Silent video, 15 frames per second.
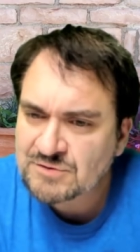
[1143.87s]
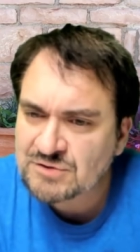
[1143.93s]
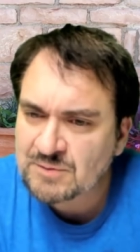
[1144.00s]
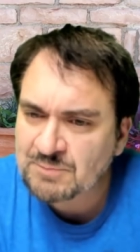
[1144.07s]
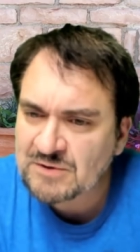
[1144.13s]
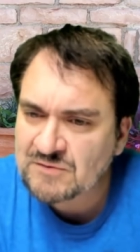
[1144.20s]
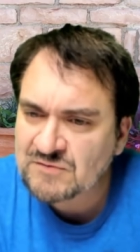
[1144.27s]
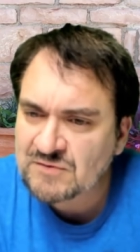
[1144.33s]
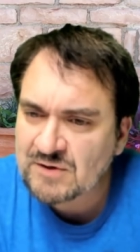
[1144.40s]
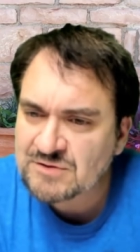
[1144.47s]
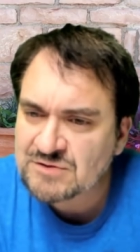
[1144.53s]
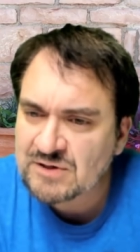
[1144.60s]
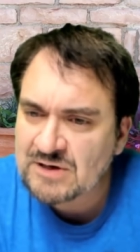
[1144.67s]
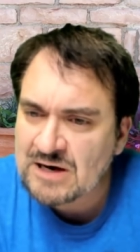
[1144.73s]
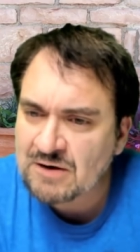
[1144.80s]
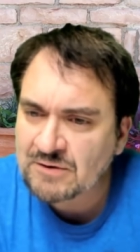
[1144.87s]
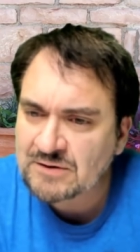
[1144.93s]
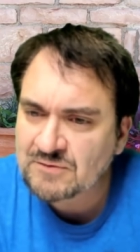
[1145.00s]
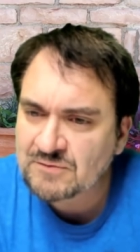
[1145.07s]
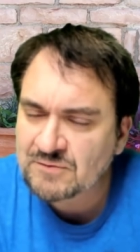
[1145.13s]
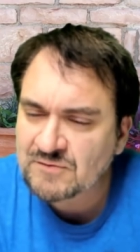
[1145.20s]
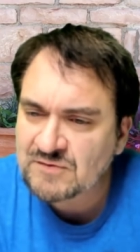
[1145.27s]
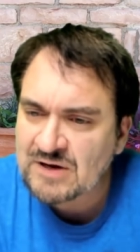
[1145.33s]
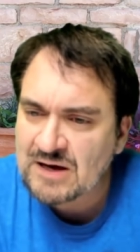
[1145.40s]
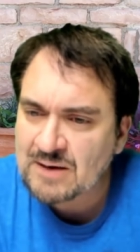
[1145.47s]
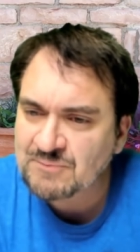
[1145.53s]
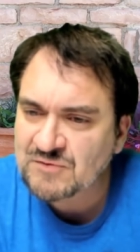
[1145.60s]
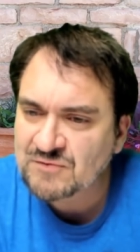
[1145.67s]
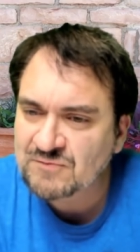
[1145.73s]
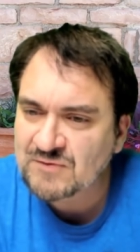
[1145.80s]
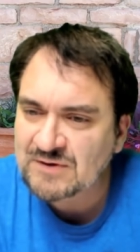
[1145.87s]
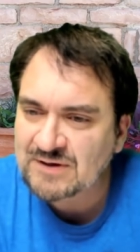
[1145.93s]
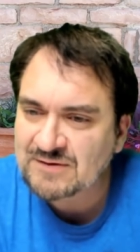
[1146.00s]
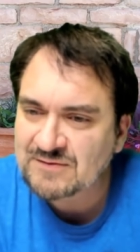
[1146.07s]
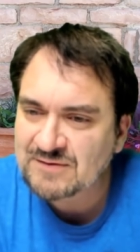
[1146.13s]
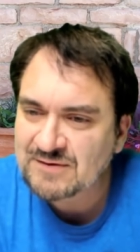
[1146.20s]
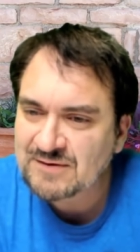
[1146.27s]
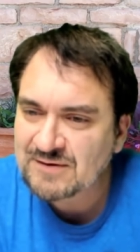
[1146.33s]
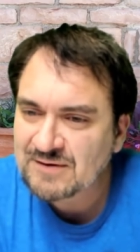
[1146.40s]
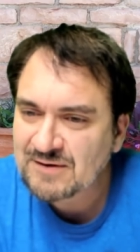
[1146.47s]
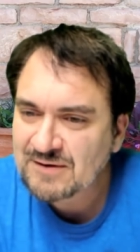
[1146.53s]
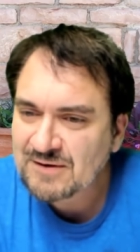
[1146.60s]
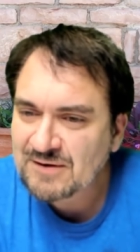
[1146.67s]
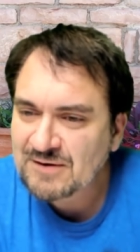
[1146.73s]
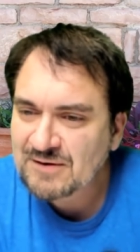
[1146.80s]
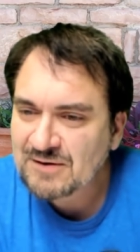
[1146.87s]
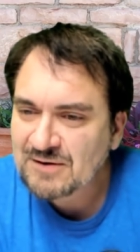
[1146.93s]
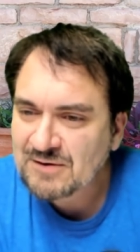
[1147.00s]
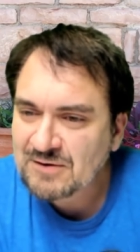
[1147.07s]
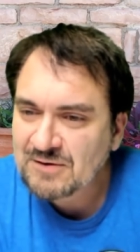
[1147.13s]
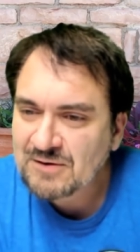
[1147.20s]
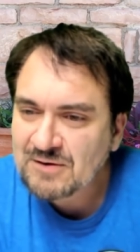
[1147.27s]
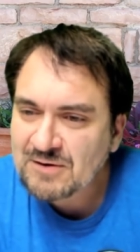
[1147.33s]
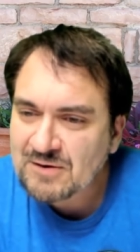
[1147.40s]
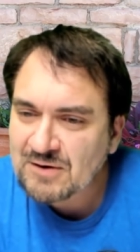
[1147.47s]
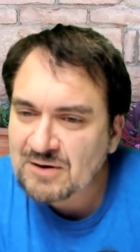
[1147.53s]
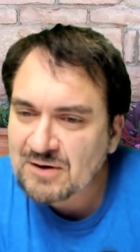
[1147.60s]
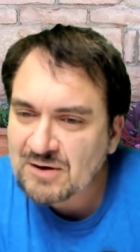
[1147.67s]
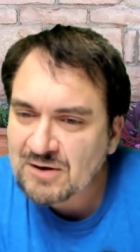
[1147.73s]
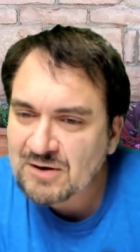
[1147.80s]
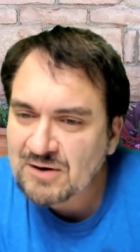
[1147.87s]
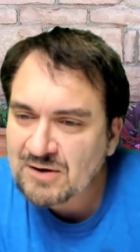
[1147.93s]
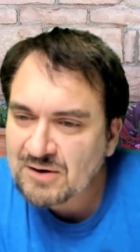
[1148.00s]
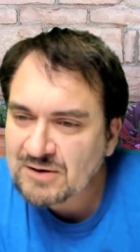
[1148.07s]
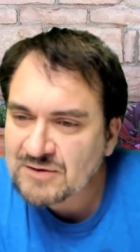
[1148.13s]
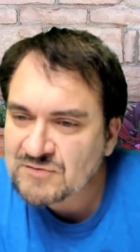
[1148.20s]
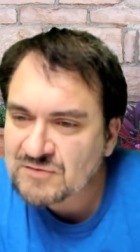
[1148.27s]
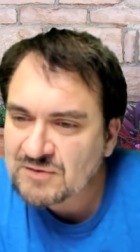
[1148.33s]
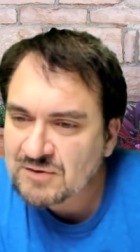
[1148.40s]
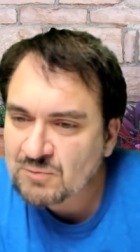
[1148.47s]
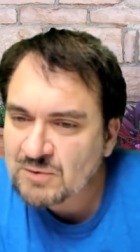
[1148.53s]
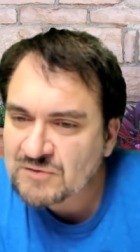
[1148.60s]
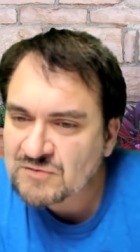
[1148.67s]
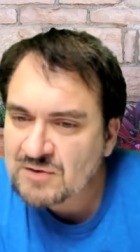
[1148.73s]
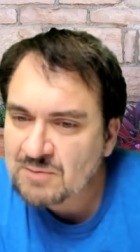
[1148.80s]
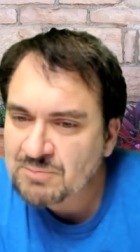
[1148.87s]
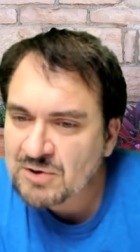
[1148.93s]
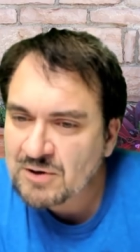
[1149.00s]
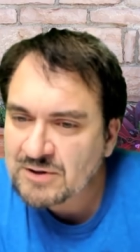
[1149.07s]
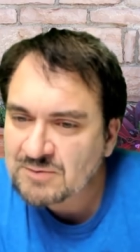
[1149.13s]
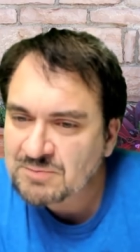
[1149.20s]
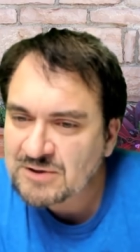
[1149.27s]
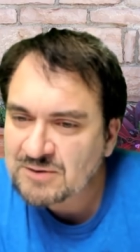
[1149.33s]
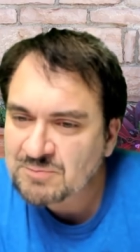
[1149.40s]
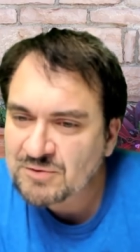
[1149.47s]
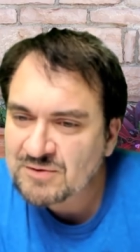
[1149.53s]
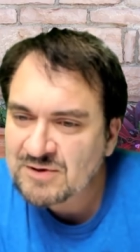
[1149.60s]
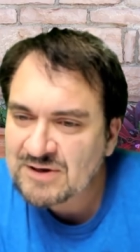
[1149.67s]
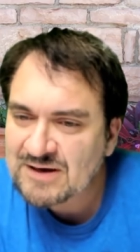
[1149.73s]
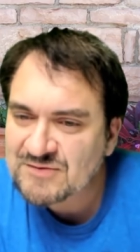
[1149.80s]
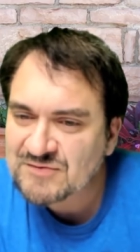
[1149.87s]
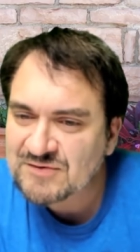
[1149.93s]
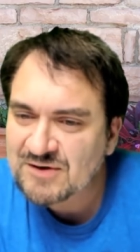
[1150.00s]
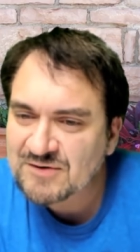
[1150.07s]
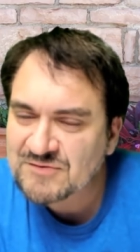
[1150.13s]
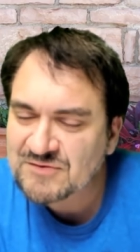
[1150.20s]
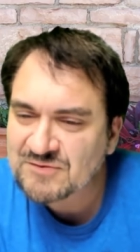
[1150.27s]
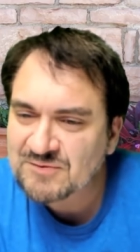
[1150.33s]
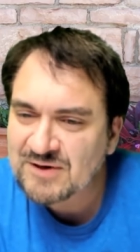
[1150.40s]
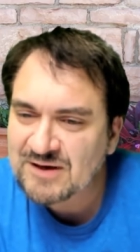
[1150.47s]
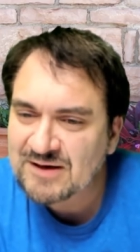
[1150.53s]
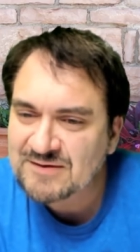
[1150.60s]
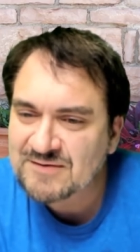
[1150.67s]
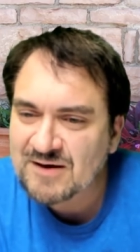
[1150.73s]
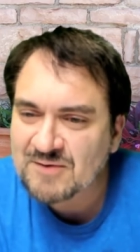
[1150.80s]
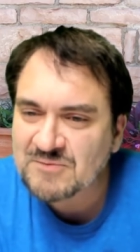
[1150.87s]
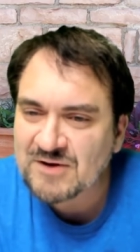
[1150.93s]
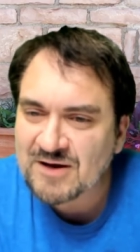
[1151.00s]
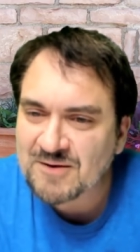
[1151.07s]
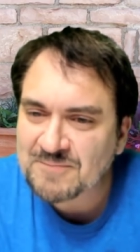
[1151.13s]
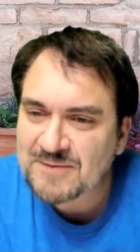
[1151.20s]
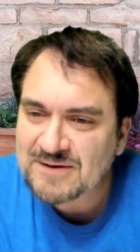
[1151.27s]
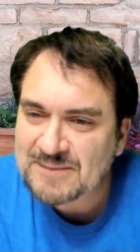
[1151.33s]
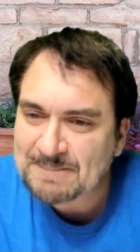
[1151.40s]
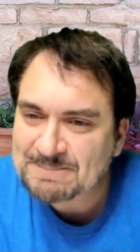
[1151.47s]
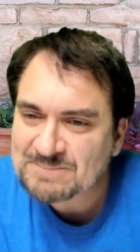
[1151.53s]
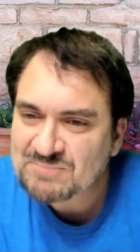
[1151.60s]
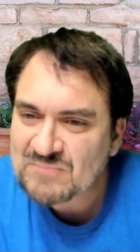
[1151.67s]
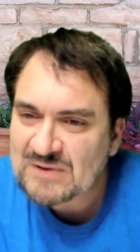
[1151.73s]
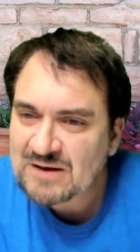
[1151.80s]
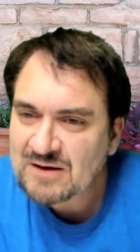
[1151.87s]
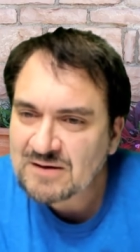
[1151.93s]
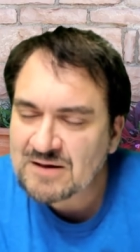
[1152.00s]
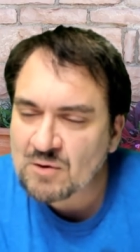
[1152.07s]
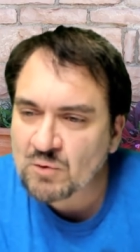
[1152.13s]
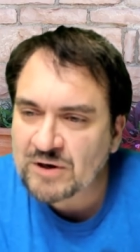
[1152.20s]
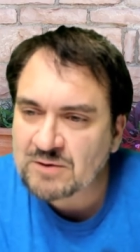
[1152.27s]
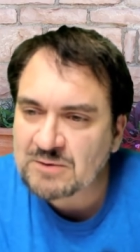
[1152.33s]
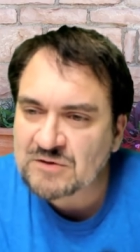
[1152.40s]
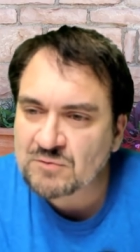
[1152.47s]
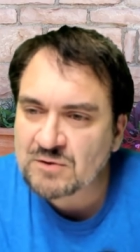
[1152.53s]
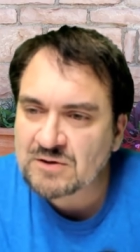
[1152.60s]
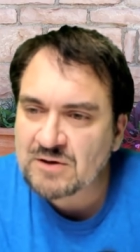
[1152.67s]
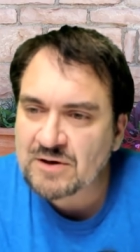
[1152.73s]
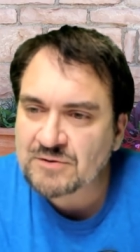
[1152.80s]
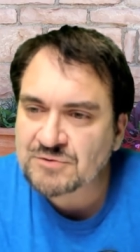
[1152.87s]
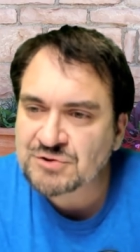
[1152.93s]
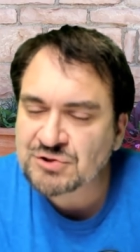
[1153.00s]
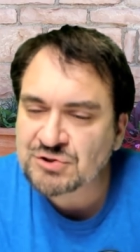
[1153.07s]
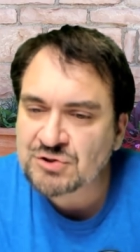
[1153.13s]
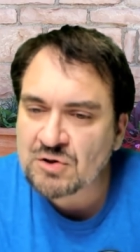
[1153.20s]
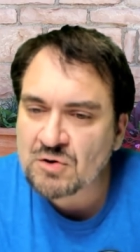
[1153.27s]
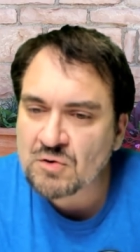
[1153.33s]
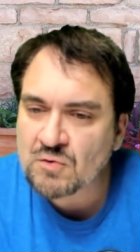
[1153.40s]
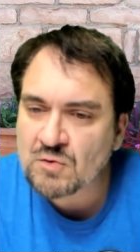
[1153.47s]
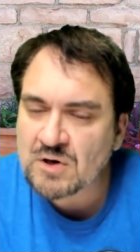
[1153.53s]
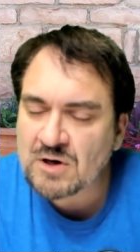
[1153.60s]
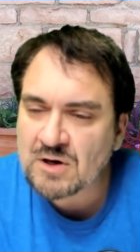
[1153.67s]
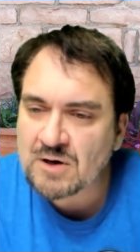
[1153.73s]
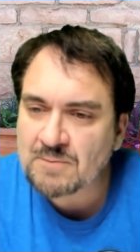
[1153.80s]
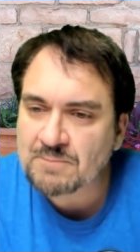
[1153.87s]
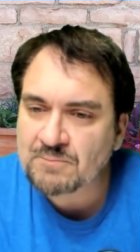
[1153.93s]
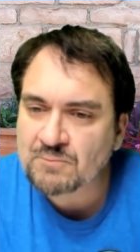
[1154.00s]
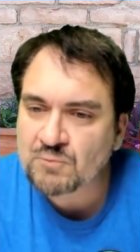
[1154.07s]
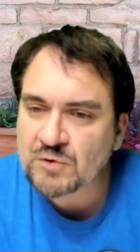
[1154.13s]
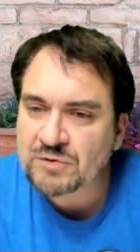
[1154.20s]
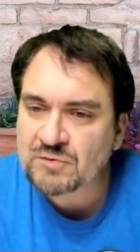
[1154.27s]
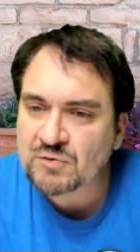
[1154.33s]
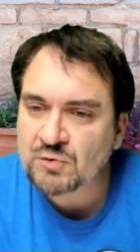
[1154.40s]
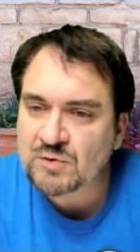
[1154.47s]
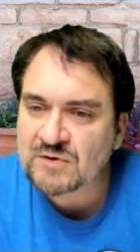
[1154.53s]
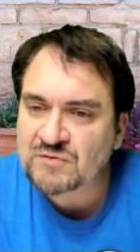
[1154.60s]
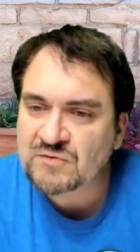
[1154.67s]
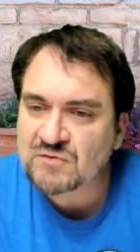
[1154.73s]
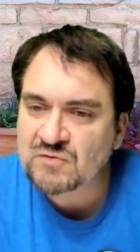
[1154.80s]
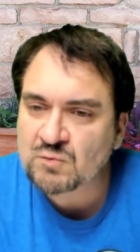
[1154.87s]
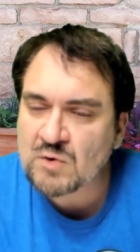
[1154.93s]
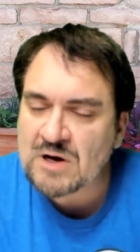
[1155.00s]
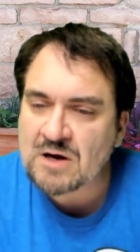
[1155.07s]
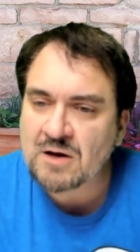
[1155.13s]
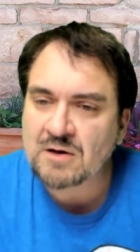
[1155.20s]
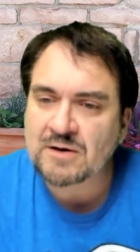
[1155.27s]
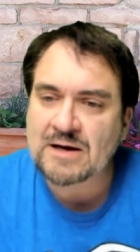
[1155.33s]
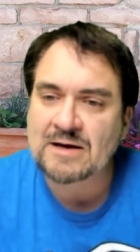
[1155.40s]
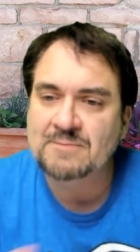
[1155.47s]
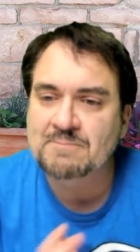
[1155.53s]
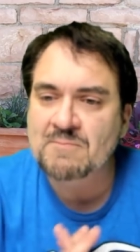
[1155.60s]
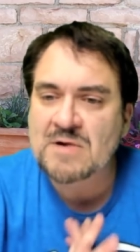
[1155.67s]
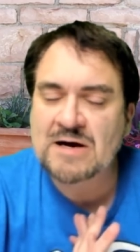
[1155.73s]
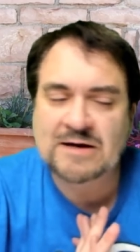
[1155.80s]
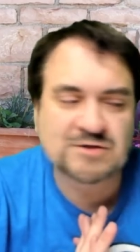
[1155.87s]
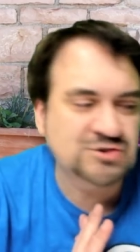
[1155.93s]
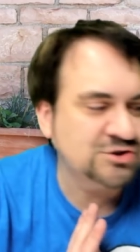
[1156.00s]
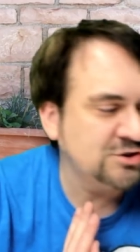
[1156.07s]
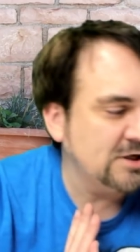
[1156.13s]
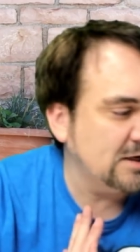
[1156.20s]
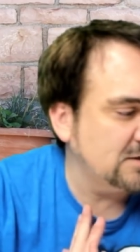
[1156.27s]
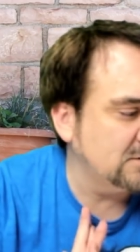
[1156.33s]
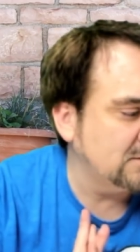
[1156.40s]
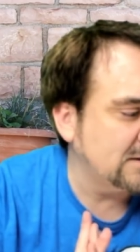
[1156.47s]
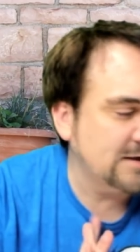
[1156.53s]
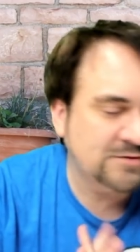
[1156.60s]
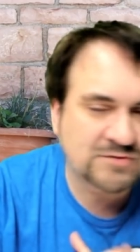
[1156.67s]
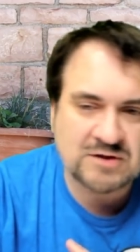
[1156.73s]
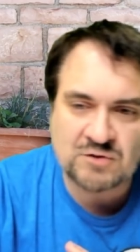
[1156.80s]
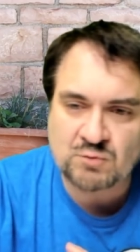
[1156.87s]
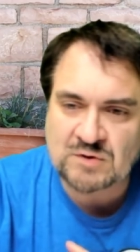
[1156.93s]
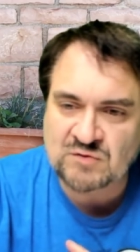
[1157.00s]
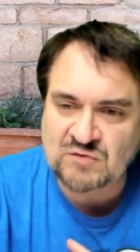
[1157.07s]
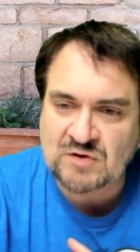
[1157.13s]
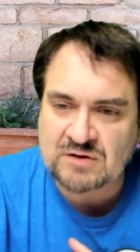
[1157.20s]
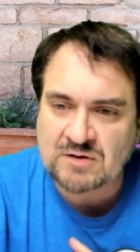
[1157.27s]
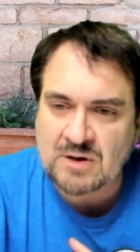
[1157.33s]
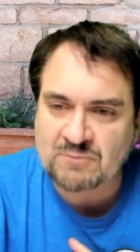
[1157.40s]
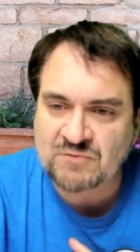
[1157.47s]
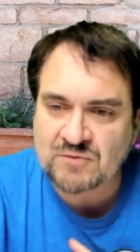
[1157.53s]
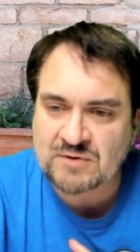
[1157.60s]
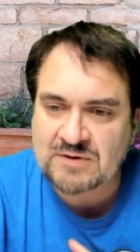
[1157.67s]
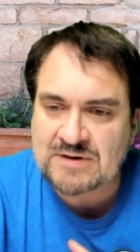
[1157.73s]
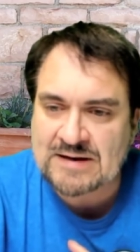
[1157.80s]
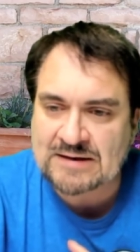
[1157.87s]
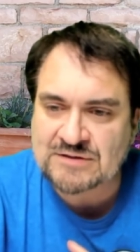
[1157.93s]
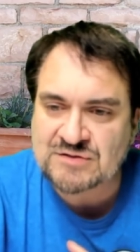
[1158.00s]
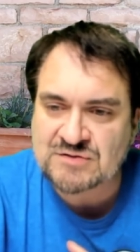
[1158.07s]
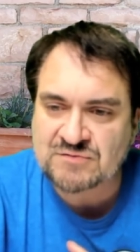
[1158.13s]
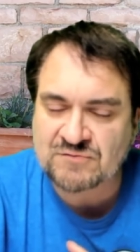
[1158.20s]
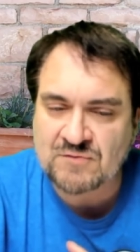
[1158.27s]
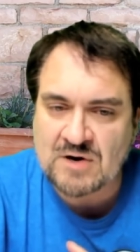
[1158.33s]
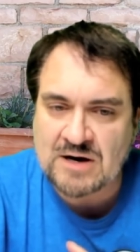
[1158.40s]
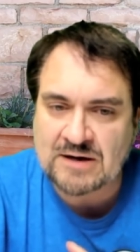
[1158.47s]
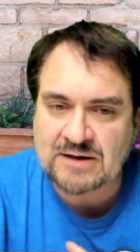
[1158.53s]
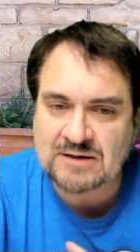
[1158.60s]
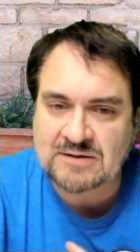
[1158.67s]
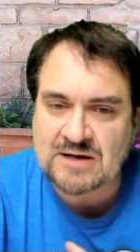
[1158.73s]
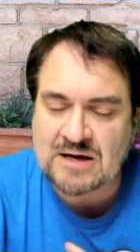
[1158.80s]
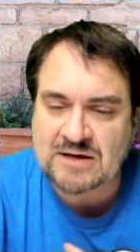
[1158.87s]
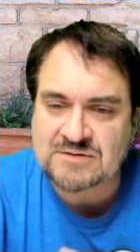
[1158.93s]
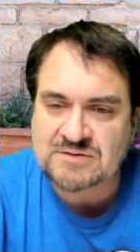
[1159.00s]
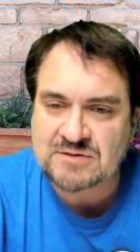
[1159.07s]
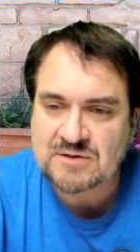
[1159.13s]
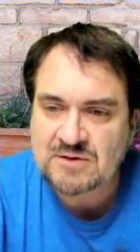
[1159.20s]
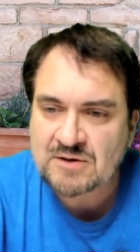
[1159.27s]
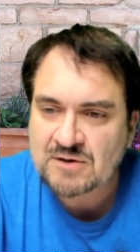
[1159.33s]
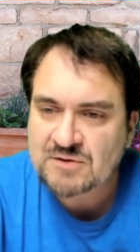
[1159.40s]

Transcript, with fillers: Ship and Sunshine, how are you doing? Taps Feet. Uh, let's see here. What's up, party people? Class starts soon. Hey, Dom Dom. Yeah, we're going to be doing another show um, with Chris as well on my channel. I think we set it up for next Friday, not